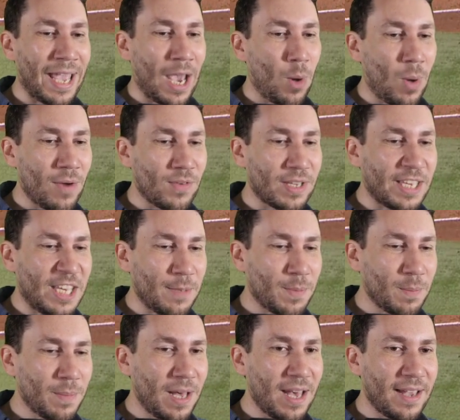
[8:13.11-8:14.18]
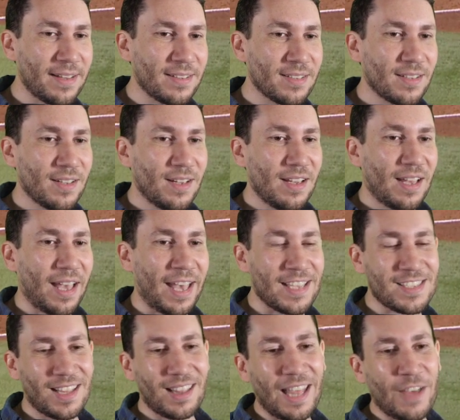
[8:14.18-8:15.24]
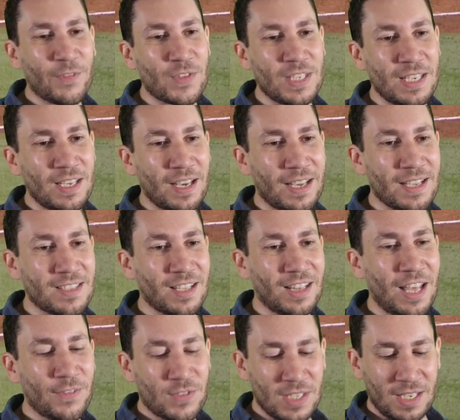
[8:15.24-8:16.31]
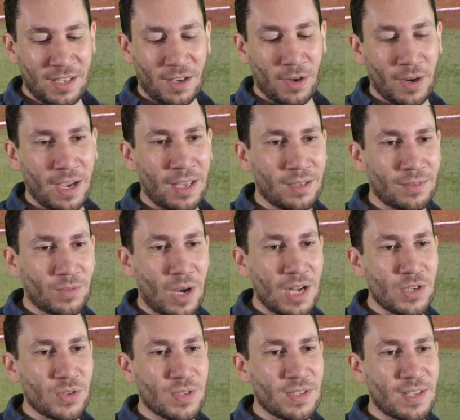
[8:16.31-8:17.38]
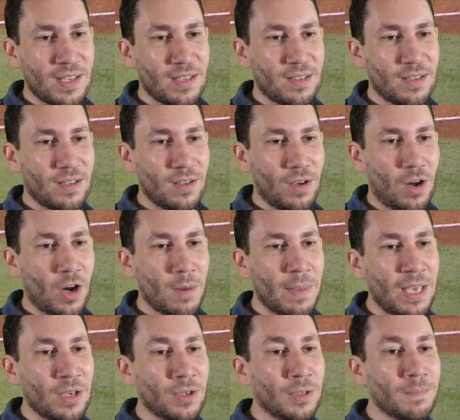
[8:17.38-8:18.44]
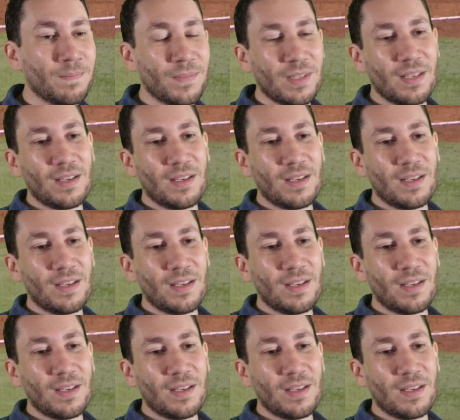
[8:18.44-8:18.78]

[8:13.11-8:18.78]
However, keep in mind, as a lefty against a lefty here, and Rogers' arm angle,